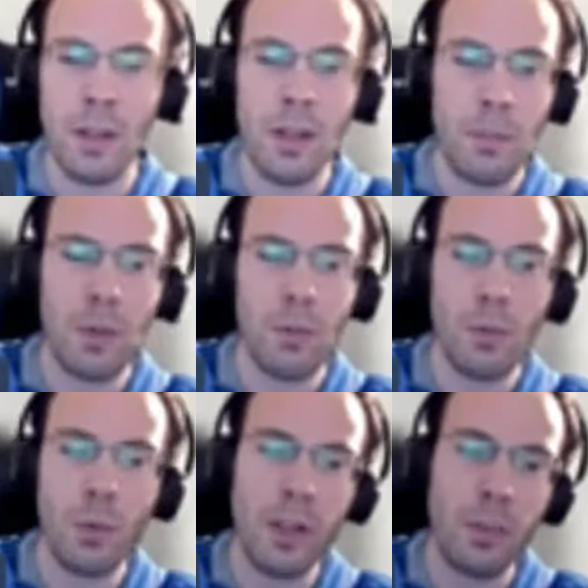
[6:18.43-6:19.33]
But
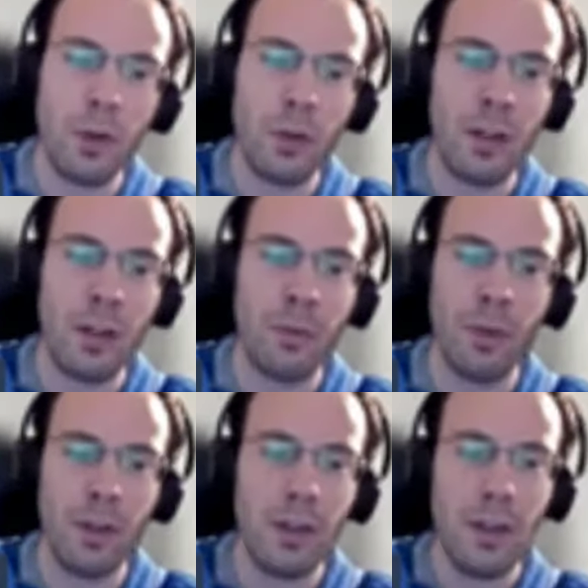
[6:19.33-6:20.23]
with white's pawn on
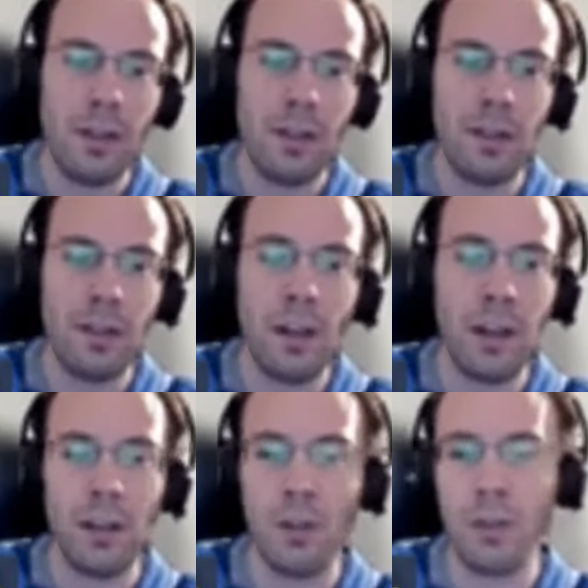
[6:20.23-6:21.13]
a4, this is
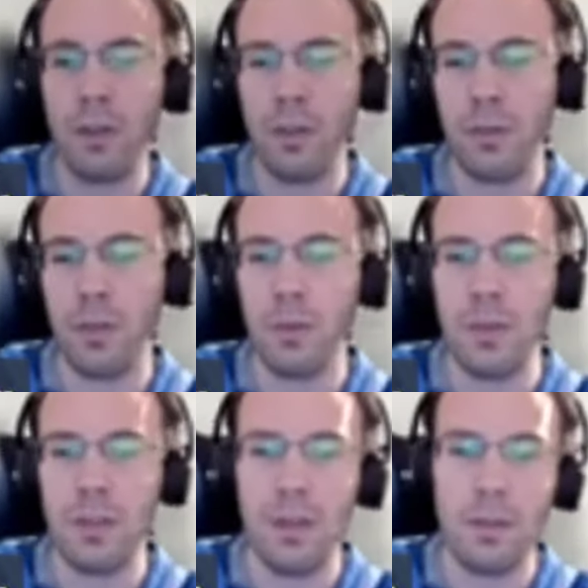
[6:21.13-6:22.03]
like lockdown of the
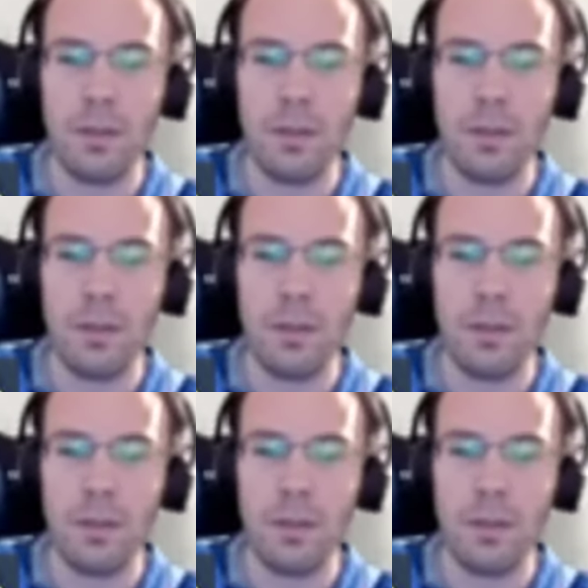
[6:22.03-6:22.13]
queen side.